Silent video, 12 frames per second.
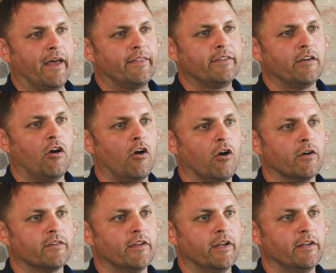think the
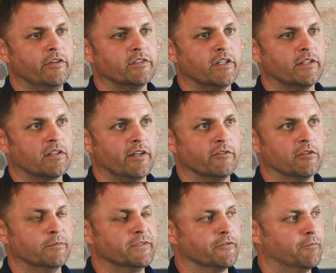hard thing using clean
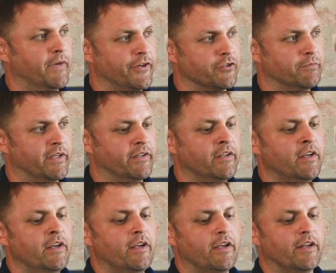rooms for measurement
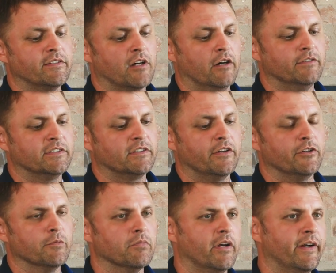is all of a sudden
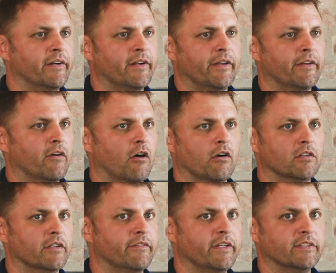you're bringing in
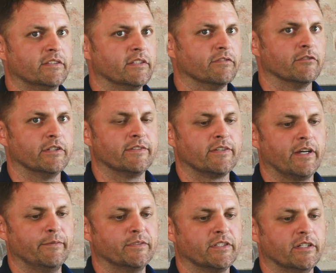all of these different
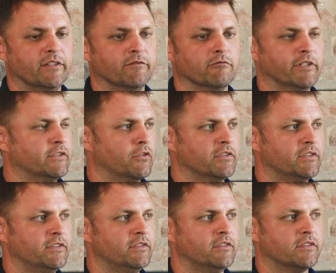types of
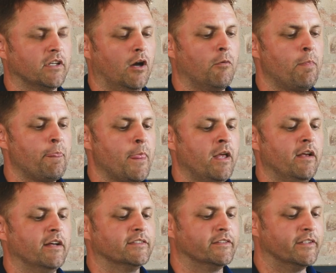resources. So
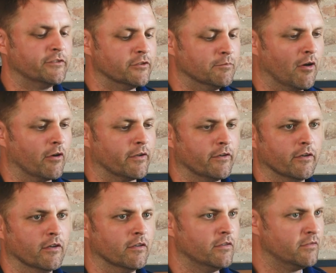as a digital
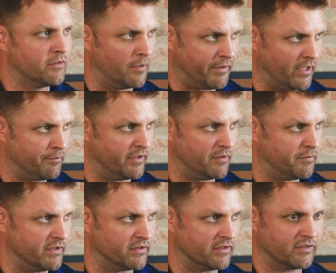marketer coming up in the
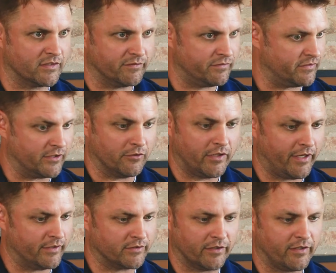business of,
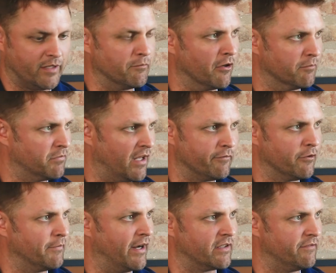hands-on keyboard,
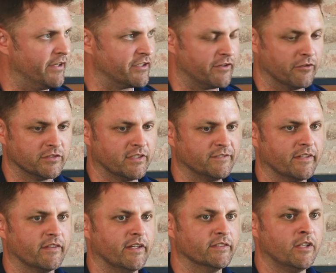platform activation, those types
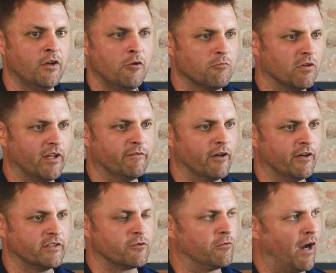of things, we're like
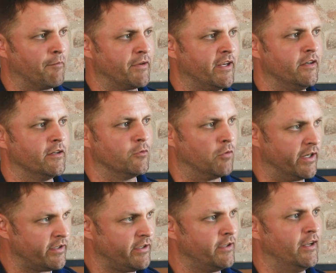very scrappy and
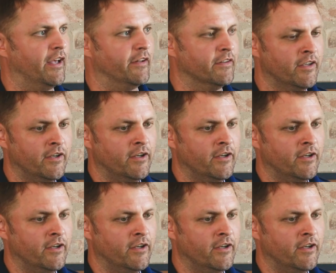quick and